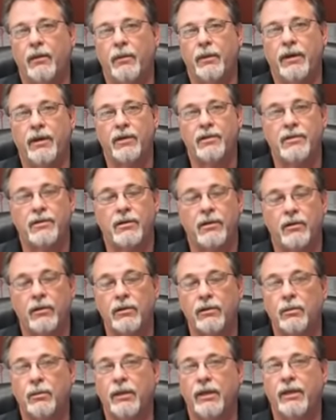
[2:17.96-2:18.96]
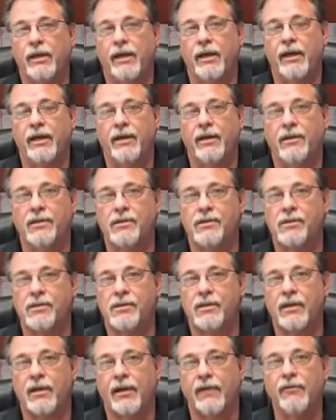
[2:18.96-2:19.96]
because it ultimately
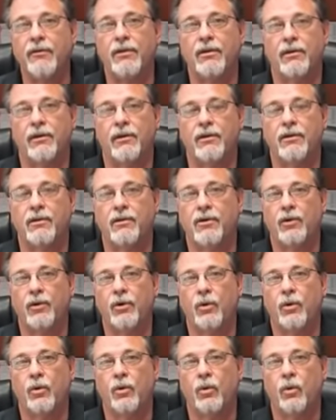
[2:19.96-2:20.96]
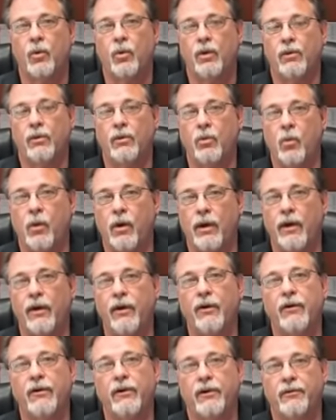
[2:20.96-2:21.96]
has everything to do with
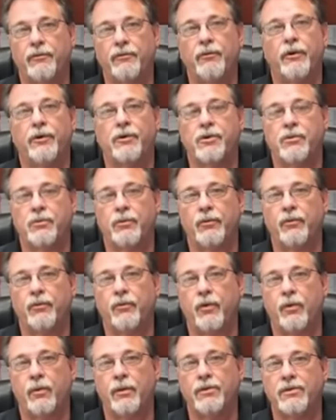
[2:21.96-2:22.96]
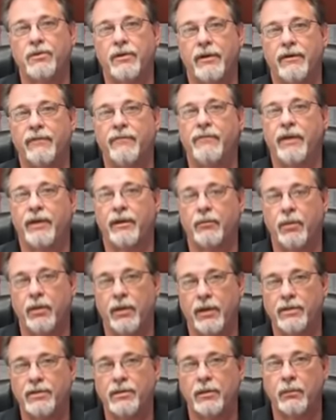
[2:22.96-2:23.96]
wear and friction performance of that
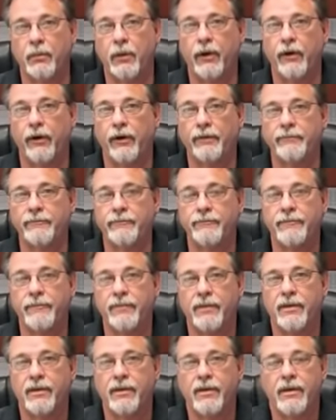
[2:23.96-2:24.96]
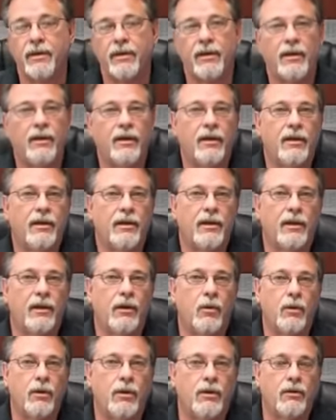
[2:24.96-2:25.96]
plastic bearing.
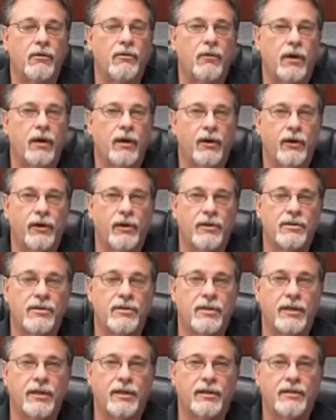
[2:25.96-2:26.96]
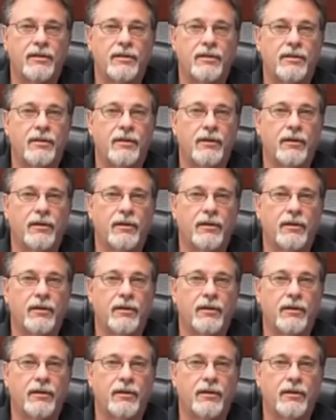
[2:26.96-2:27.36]
Now, one of the other areas that